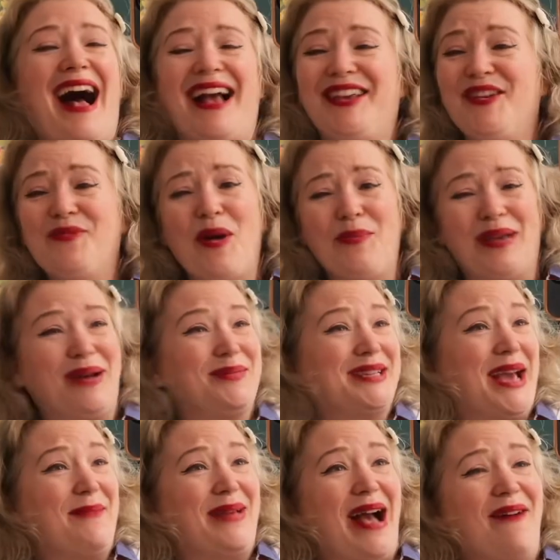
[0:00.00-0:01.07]
You won't be able to
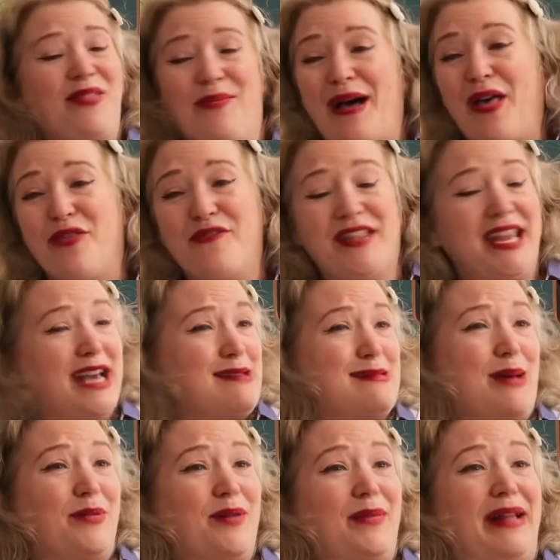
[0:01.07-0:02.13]
get me out of the bath for the next
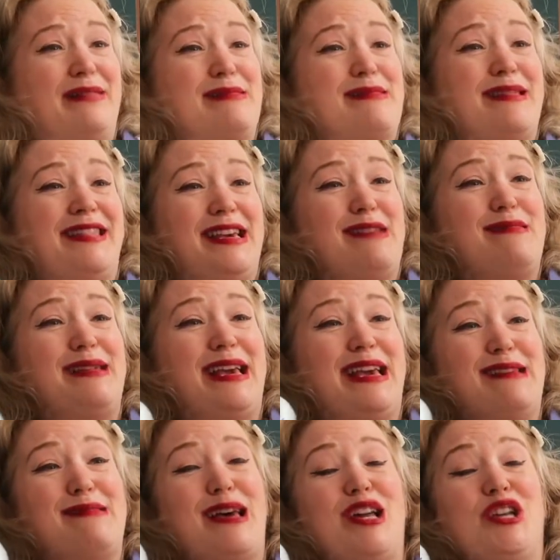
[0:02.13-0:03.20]
couple of months. This is a